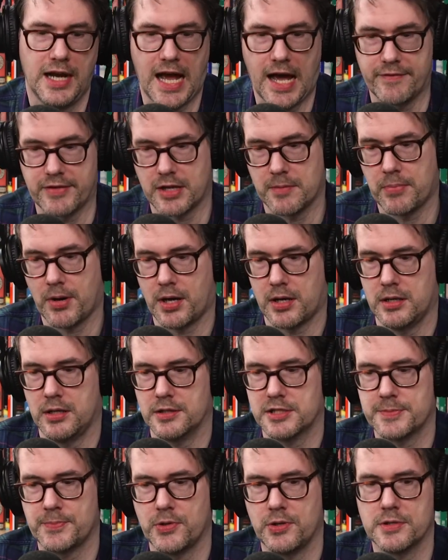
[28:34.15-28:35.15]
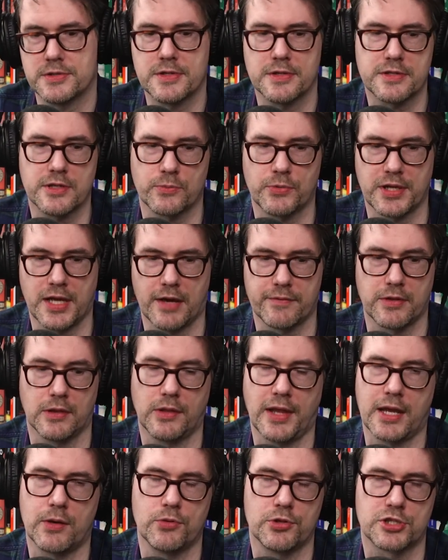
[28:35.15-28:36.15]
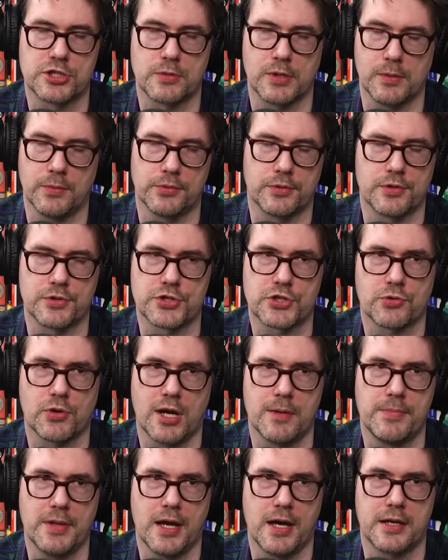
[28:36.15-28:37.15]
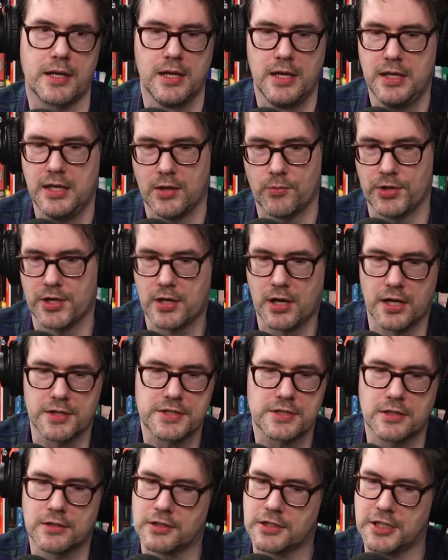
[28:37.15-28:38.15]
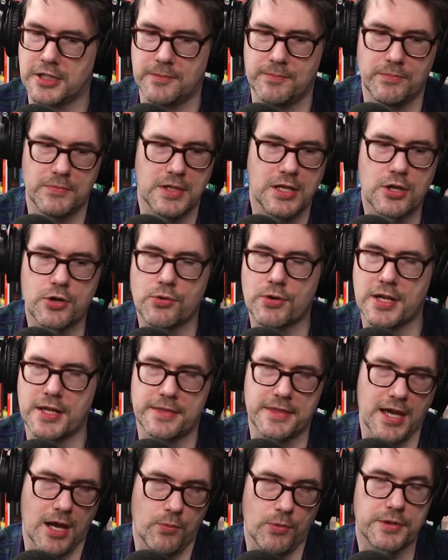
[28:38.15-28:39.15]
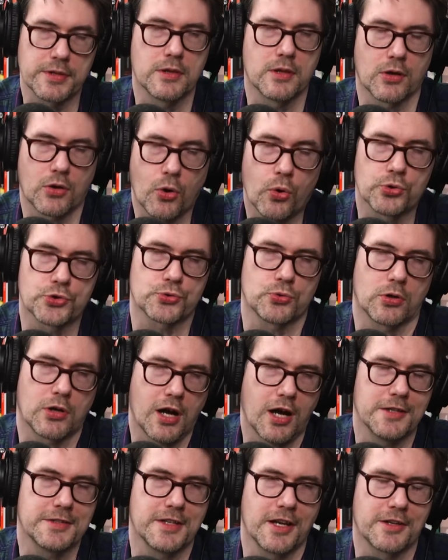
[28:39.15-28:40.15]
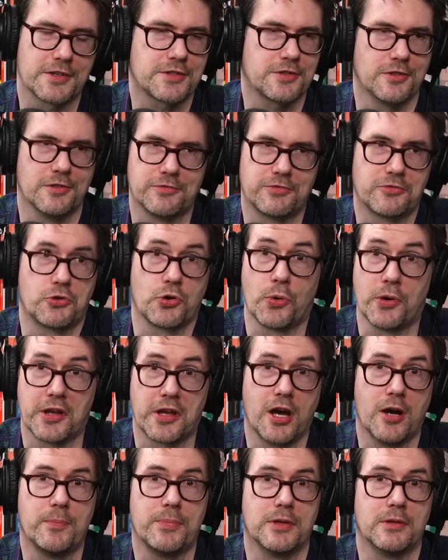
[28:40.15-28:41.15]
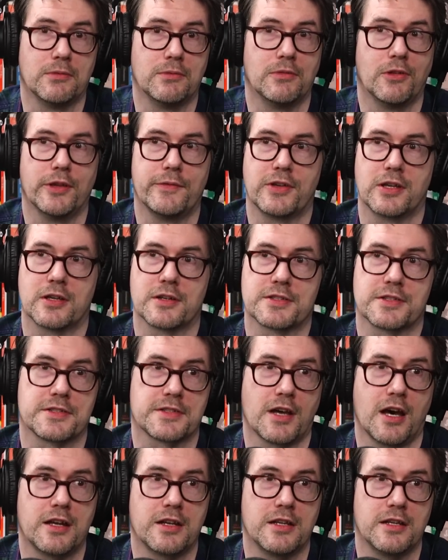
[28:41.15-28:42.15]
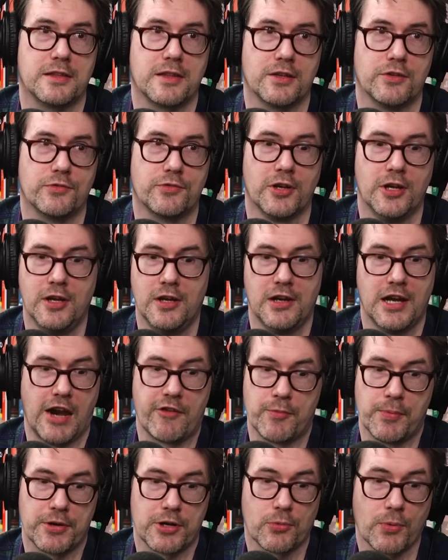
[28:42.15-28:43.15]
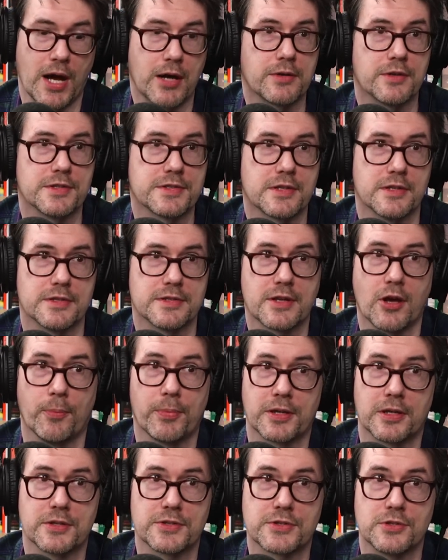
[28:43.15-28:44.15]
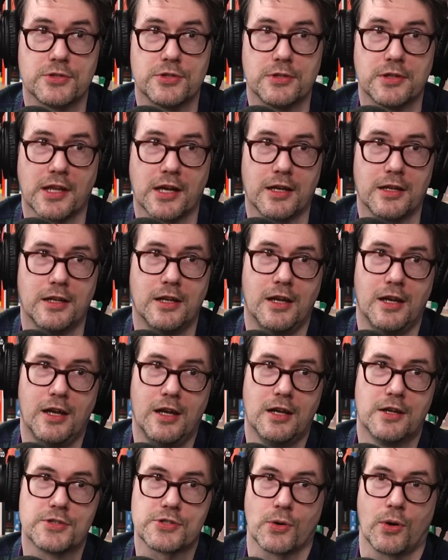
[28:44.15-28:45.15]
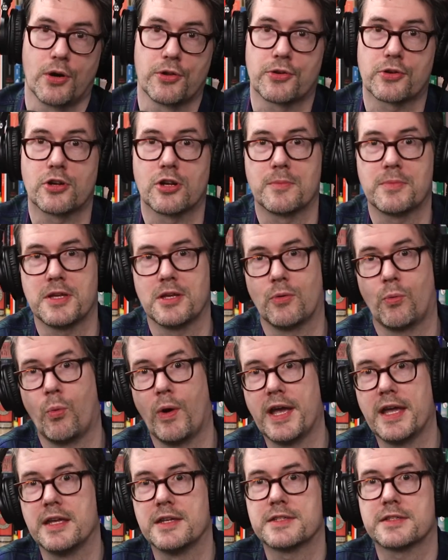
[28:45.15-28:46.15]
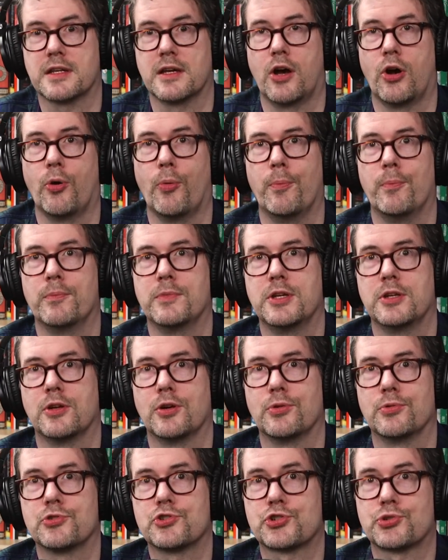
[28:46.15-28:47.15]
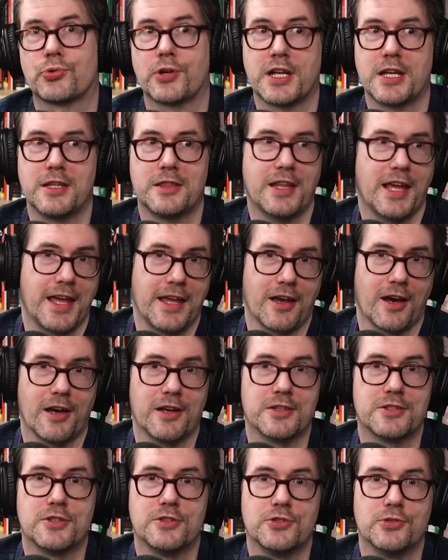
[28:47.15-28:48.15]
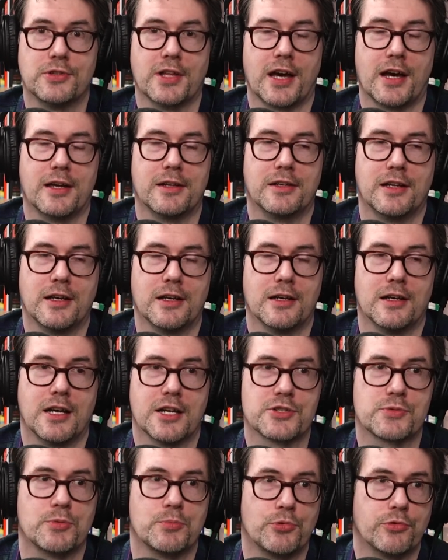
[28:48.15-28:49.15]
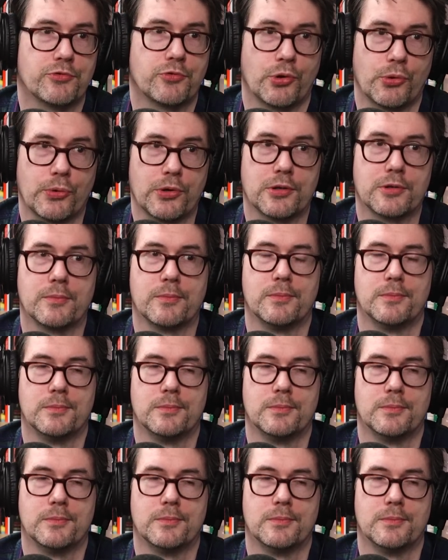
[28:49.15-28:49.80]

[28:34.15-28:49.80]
having embodied experiences, and we have the language to be able to describe that. And we constantly iterate that within the cultural context of growing up and living in a society that everybody around us is helping us to do that. So are there going to be ways to help, you know, train the A I to do that uh, as we move forward?